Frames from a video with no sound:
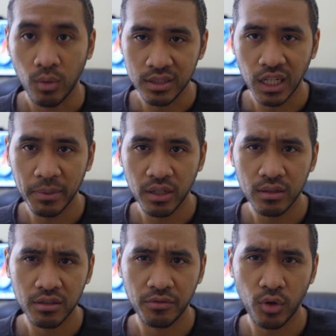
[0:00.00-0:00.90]
While typing
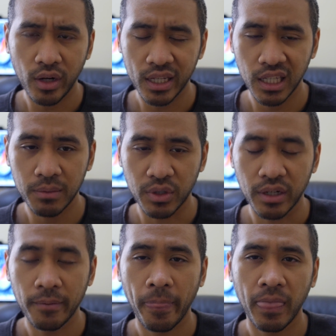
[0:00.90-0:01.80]
on the Dvorak
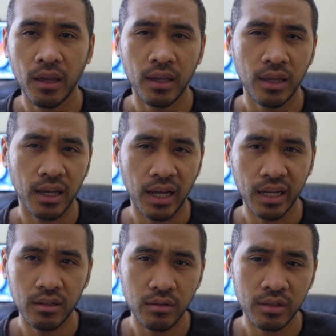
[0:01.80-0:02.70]
keyboard,
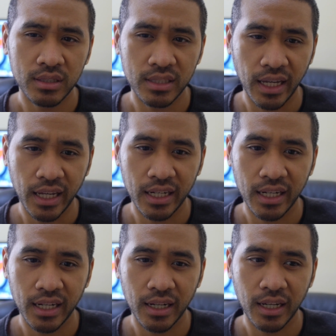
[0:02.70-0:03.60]
I noticed that